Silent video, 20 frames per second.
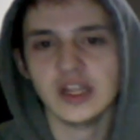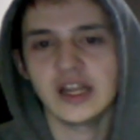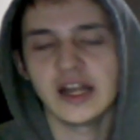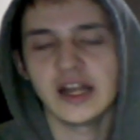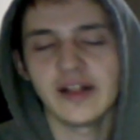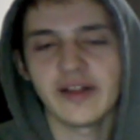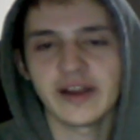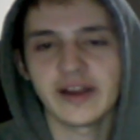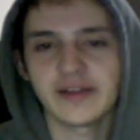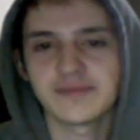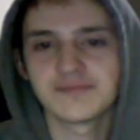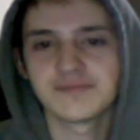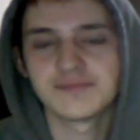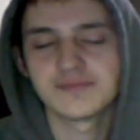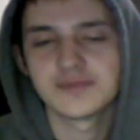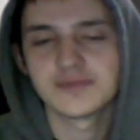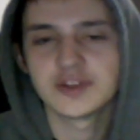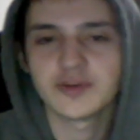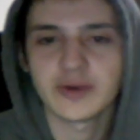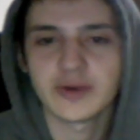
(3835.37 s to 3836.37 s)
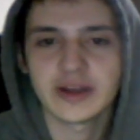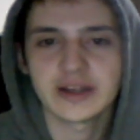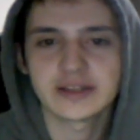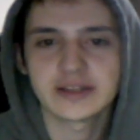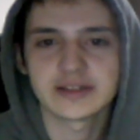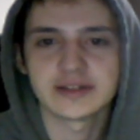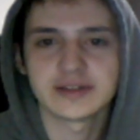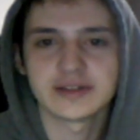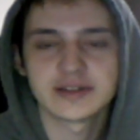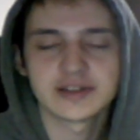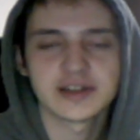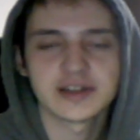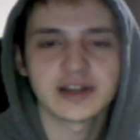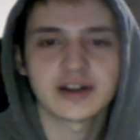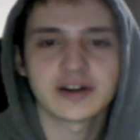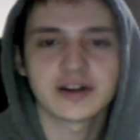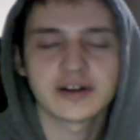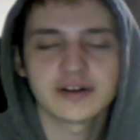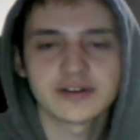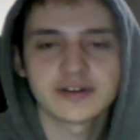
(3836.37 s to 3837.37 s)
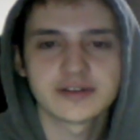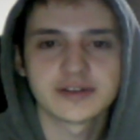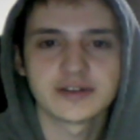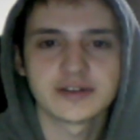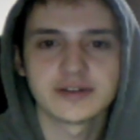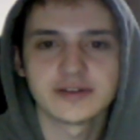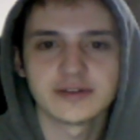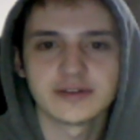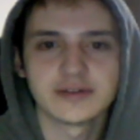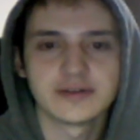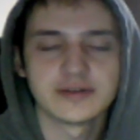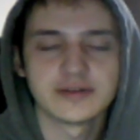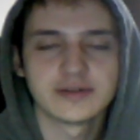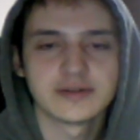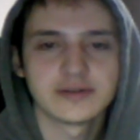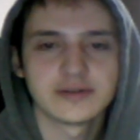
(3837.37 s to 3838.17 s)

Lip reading: I like Twix and Snickers and